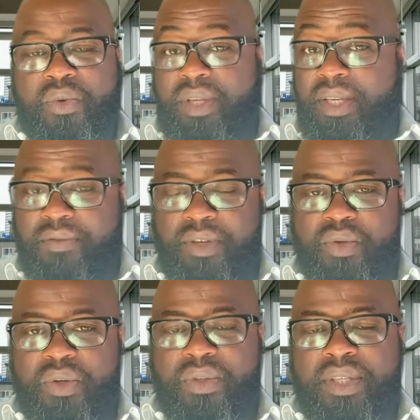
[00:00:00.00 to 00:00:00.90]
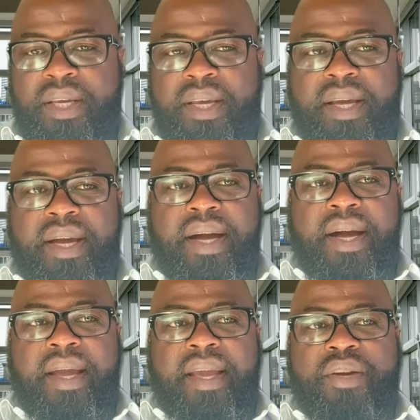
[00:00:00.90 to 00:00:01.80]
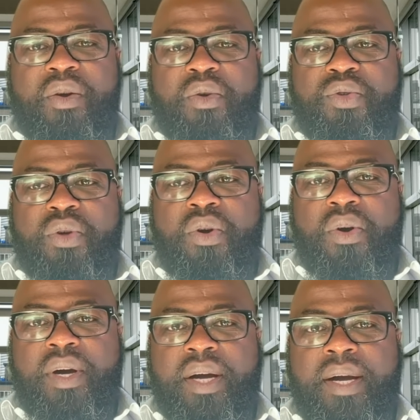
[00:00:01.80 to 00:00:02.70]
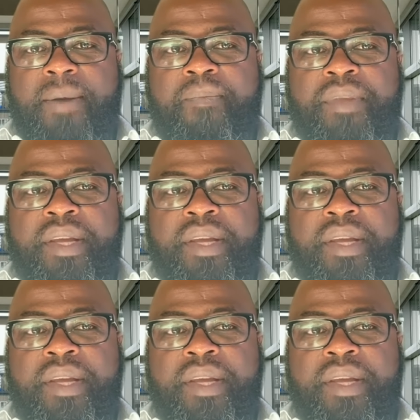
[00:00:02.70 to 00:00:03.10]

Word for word: to the individuals, uh, and also uh,